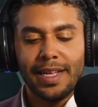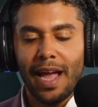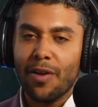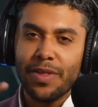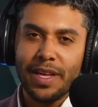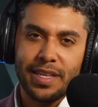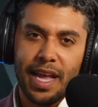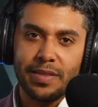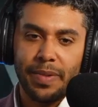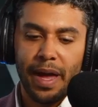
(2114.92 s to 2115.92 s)
I don't think it's
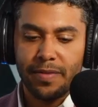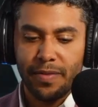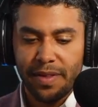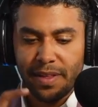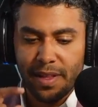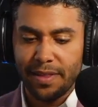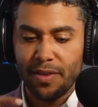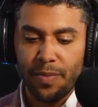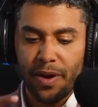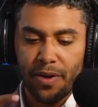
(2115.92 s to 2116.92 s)
as impactful. I think that
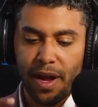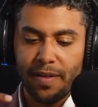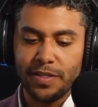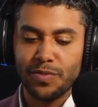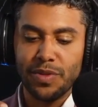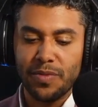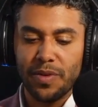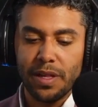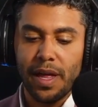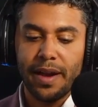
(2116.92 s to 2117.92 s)
third paragraph is really
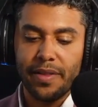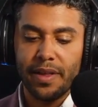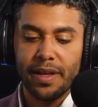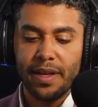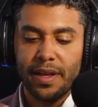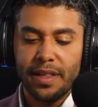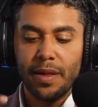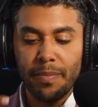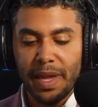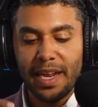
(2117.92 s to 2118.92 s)
where a lot of the
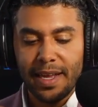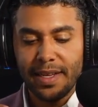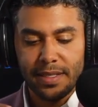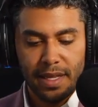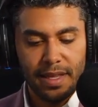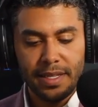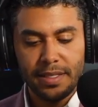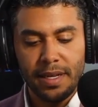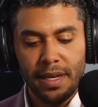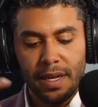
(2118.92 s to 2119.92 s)
meat is in
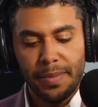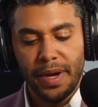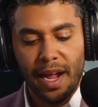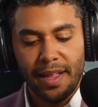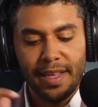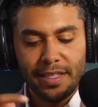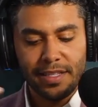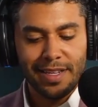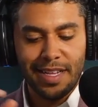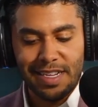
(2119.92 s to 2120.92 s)
this, but I think
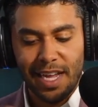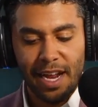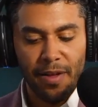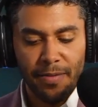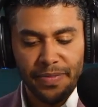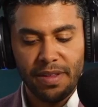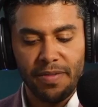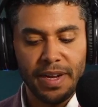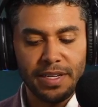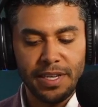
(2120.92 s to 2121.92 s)
it's good to just kind of
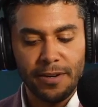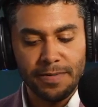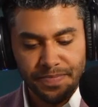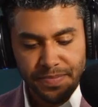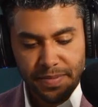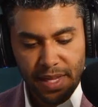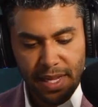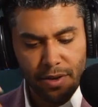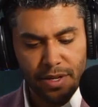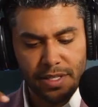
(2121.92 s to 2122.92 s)
to finish here.
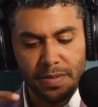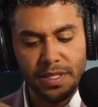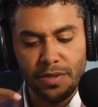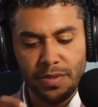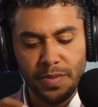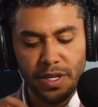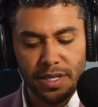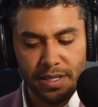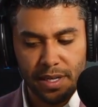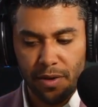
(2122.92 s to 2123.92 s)
And there is still some
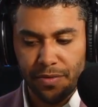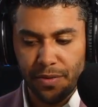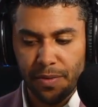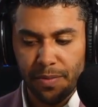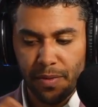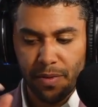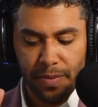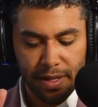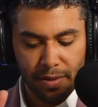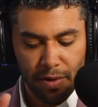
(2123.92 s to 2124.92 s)
goodness to go through, but we're
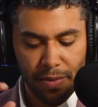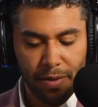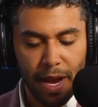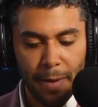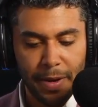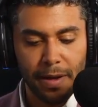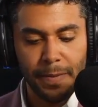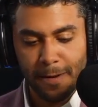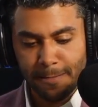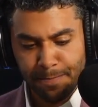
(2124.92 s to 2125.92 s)
about wrapping
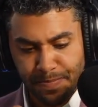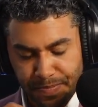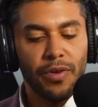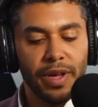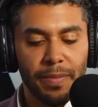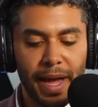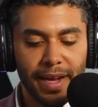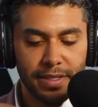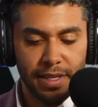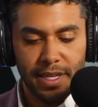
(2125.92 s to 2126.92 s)
up here. Going
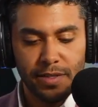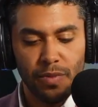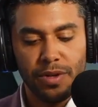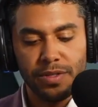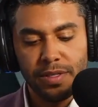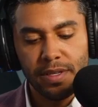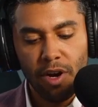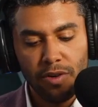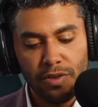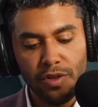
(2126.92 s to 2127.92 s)
back to his words,
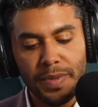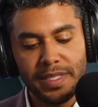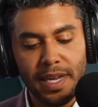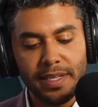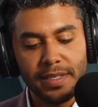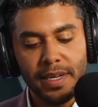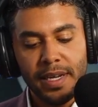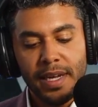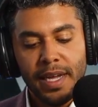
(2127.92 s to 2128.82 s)
Cardinal Newman says,